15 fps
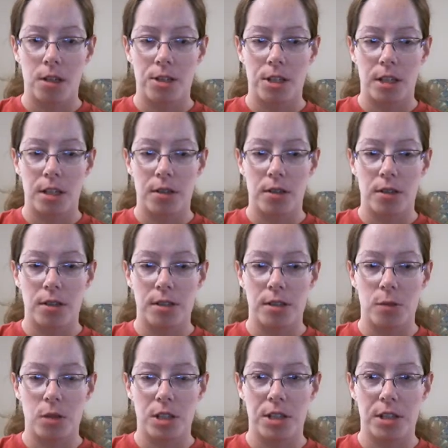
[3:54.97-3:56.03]
channels
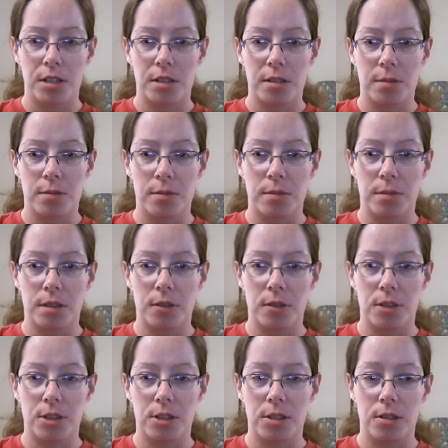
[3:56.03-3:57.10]
and watching some
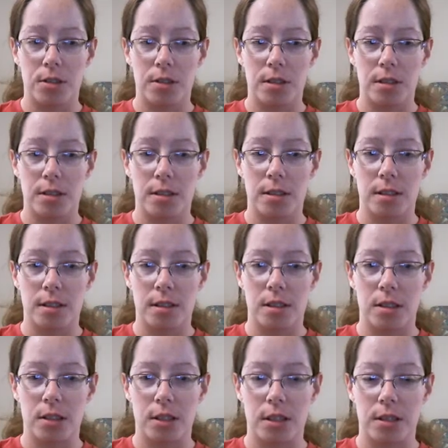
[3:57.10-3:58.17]
different shows, and
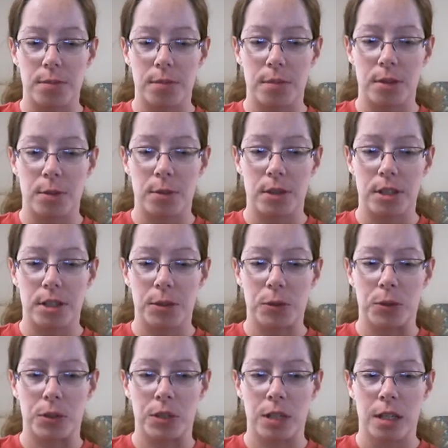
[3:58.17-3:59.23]
they're pretty
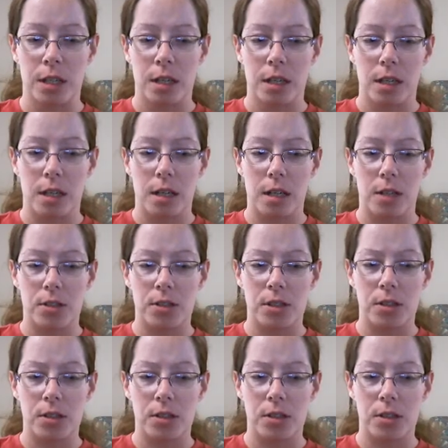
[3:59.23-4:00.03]
cool. There's